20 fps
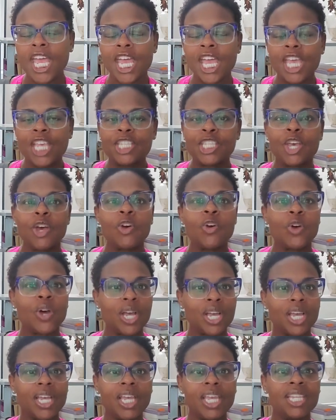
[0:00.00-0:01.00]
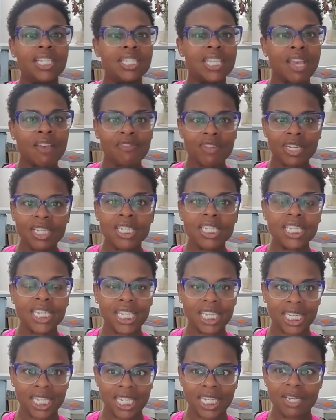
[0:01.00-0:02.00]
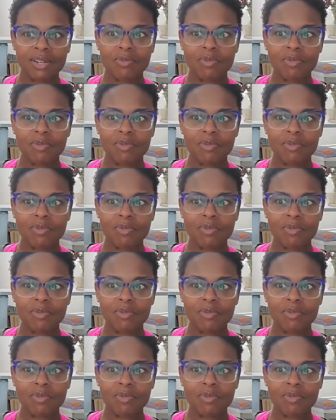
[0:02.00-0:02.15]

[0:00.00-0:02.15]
So it definitely